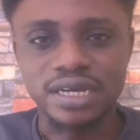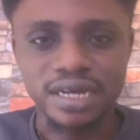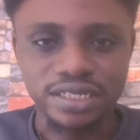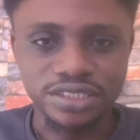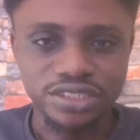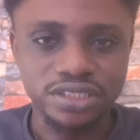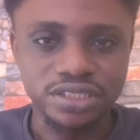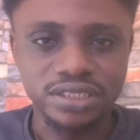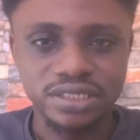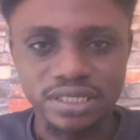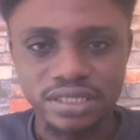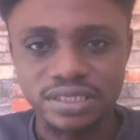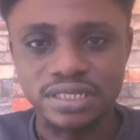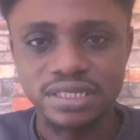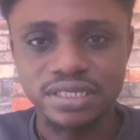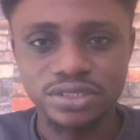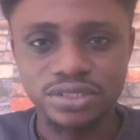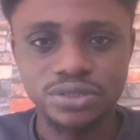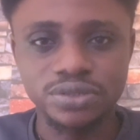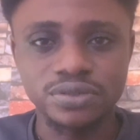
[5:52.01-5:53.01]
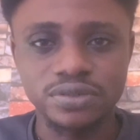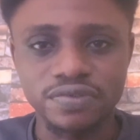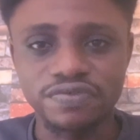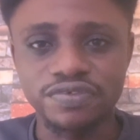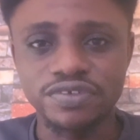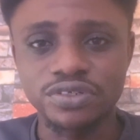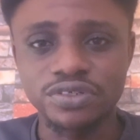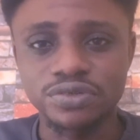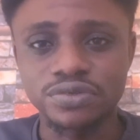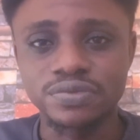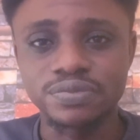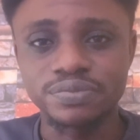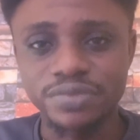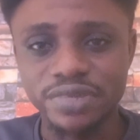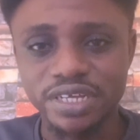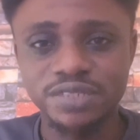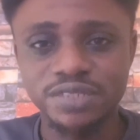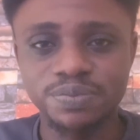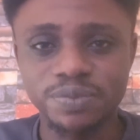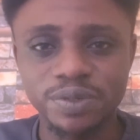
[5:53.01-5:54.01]
catchy sentence to your video
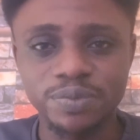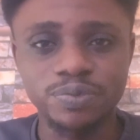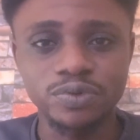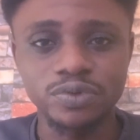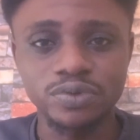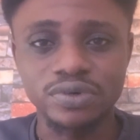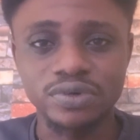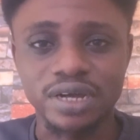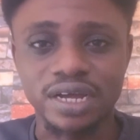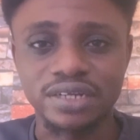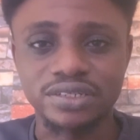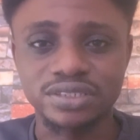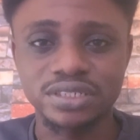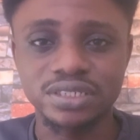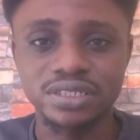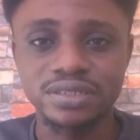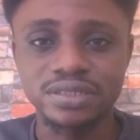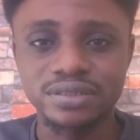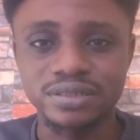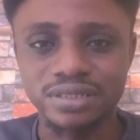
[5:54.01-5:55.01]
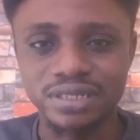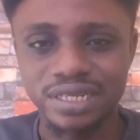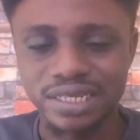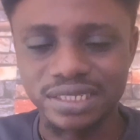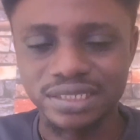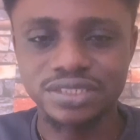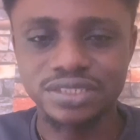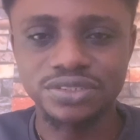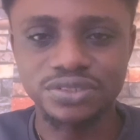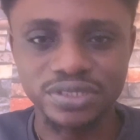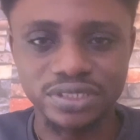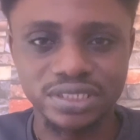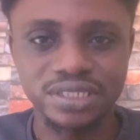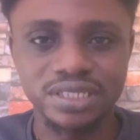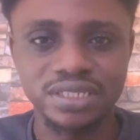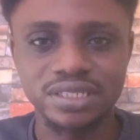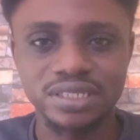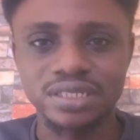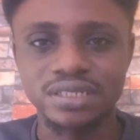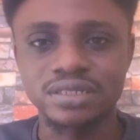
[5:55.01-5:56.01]
makes people actually get
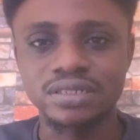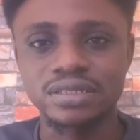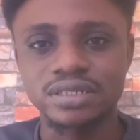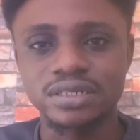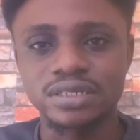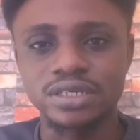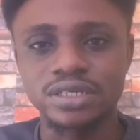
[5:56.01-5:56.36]
interested in